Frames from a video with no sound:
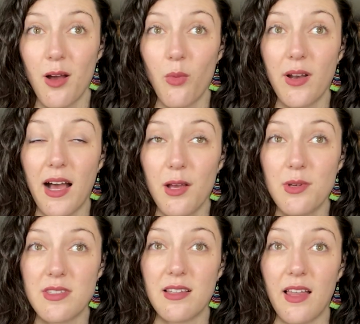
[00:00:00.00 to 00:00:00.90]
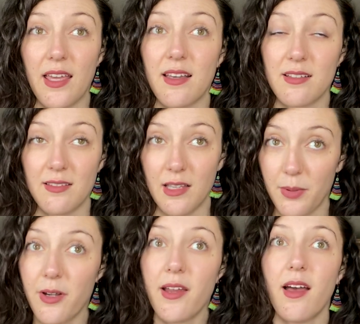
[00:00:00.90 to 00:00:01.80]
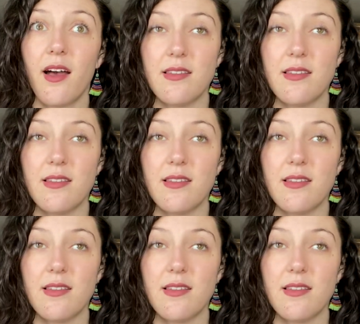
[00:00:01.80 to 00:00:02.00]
When I was in like Liberia